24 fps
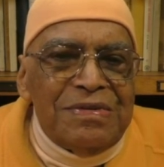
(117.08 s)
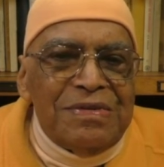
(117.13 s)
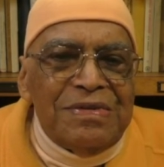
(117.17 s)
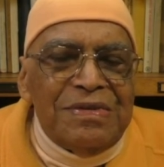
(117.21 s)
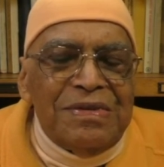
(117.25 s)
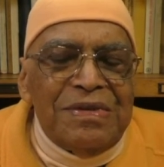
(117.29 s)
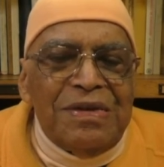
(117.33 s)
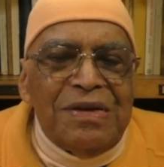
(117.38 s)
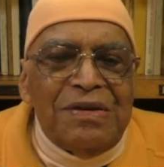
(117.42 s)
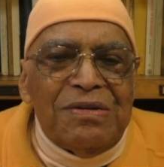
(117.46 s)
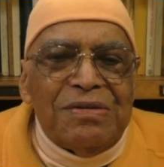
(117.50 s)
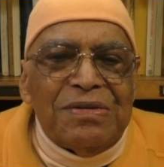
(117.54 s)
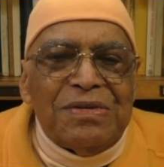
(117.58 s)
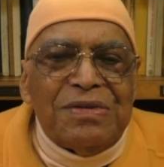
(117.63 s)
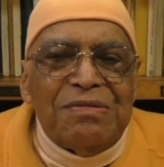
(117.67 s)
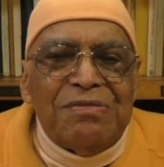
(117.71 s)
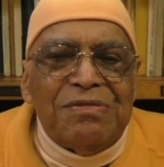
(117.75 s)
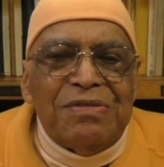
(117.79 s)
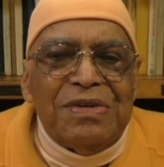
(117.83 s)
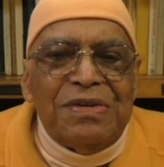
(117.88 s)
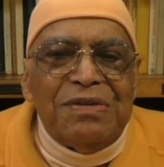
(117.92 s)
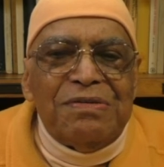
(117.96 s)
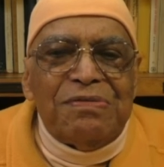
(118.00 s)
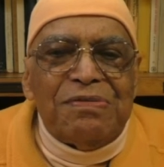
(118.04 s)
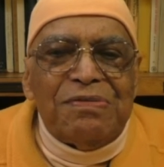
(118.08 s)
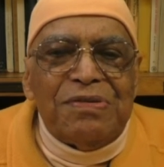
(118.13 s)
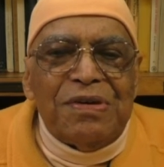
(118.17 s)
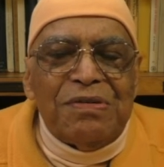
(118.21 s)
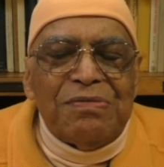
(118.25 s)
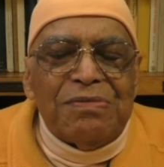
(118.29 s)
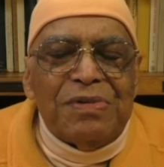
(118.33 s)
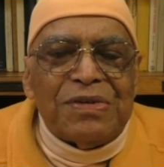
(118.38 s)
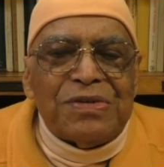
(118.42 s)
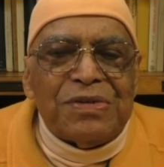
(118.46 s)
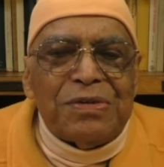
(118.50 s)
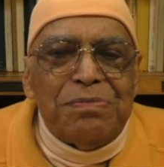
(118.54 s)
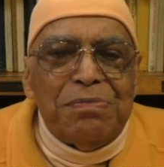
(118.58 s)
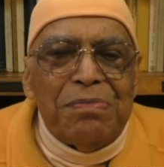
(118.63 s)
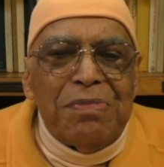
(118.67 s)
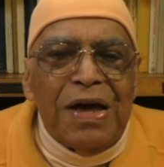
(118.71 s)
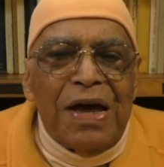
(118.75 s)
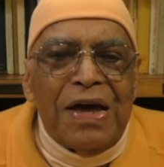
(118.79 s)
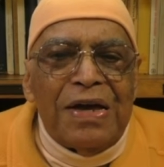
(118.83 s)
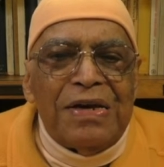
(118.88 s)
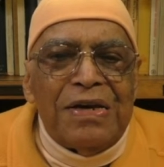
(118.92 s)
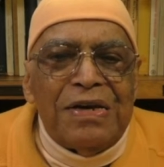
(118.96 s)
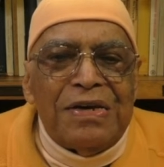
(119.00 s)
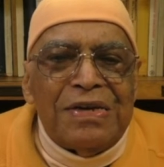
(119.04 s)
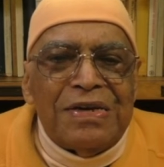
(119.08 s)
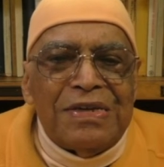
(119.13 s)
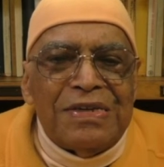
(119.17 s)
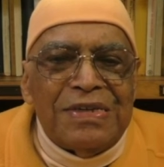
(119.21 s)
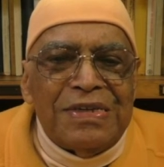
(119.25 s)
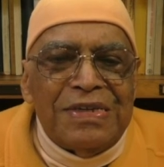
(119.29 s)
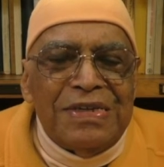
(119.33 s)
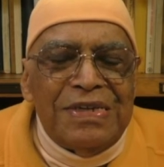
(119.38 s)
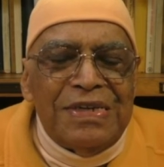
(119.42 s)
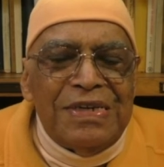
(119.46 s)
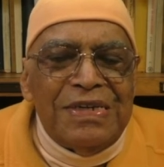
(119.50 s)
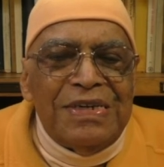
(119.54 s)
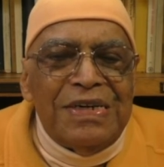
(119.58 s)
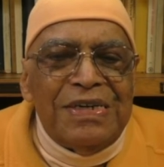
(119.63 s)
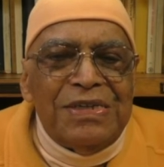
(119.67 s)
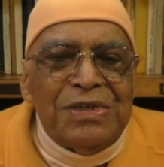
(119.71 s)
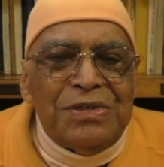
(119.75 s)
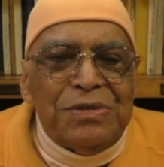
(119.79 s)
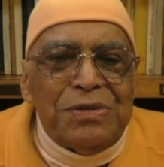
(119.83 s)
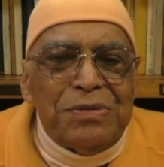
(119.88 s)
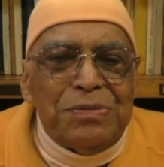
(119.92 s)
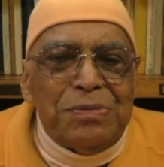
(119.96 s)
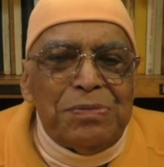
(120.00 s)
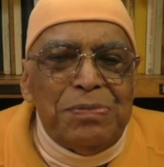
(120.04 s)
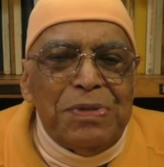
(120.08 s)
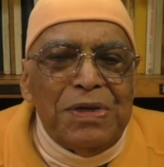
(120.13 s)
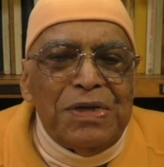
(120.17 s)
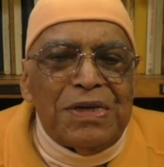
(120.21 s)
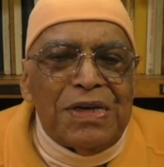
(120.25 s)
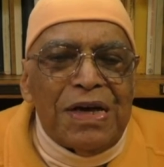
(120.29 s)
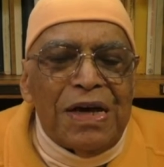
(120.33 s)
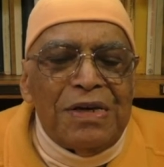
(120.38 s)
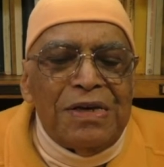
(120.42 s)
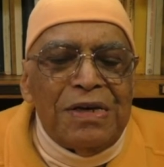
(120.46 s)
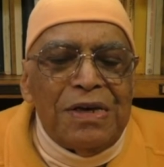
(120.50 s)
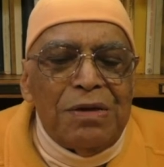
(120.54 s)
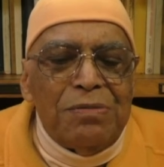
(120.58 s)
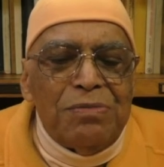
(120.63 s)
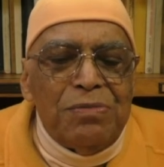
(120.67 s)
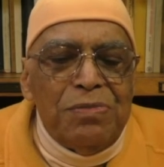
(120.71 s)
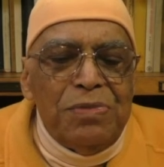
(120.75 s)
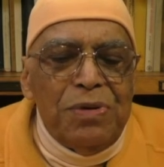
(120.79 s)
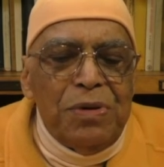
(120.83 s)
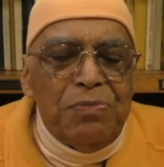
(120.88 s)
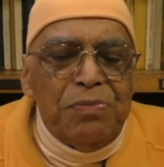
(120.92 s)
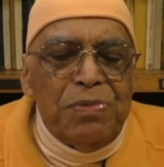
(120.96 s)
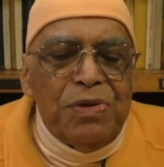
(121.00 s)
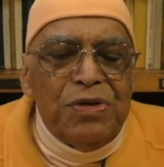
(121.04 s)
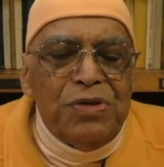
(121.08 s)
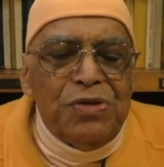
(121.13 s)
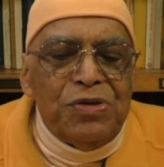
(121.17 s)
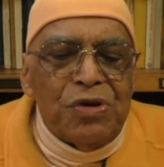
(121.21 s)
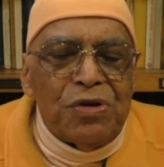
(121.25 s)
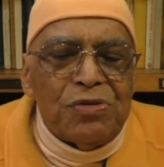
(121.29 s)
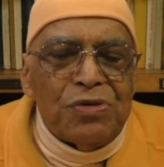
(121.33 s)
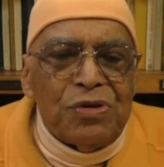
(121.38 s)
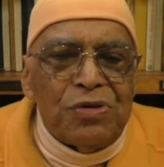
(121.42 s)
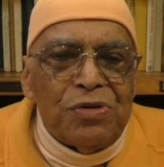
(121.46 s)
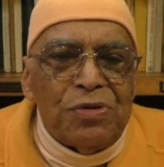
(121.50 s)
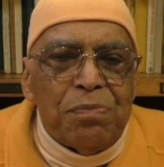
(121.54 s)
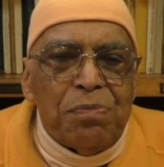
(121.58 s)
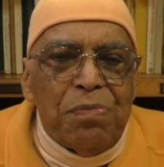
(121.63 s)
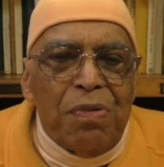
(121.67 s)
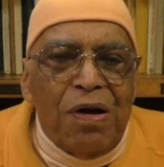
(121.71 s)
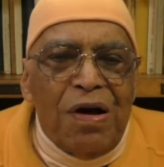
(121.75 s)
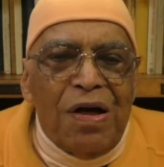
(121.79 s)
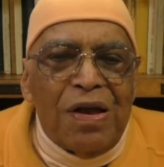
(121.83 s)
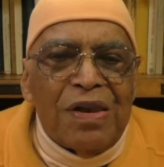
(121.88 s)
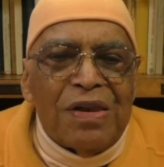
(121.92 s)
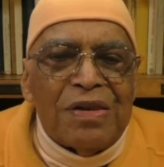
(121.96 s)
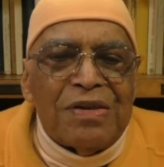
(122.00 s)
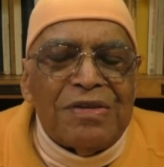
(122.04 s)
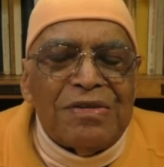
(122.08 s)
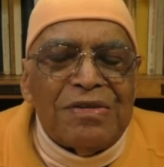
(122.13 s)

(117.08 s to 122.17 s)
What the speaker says: There was a very famous speaker named Bipin Chandra Pal.